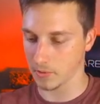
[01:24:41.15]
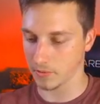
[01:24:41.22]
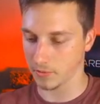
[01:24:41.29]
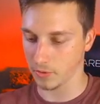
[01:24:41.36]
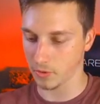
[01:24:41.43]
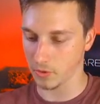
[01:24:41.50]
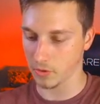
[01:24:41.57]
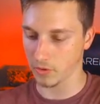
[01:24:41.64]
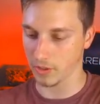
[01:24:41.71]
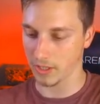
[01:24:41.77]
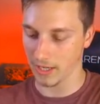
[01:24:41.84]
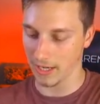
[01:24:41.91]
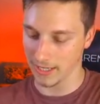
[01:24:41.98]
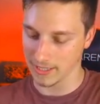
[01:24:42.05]
for the
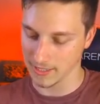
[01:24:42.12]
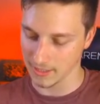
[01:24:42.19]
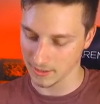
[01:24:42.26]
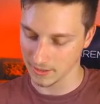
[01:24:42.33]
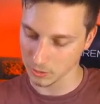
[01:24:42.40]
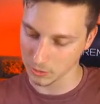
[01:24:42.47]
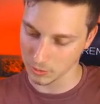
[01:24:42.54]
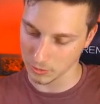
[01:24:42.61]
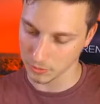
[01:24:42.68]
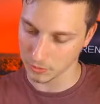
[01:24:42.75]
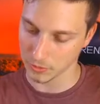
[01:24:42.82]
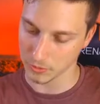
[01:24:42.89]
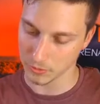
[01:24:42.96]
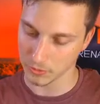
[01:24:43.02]
Collector.
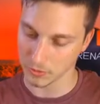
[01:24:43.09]
Oof.